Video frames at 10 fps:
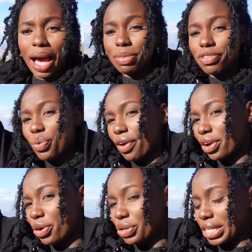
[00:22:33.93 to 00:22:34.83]
I'm even
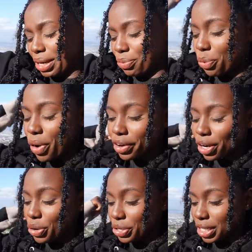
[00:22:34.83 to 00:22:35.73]
wearing a hoodie. I'm wearing
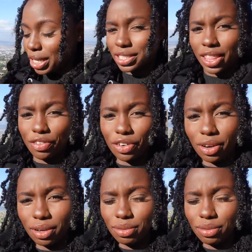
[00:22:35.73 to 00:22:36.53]
a hoodie in South Africa.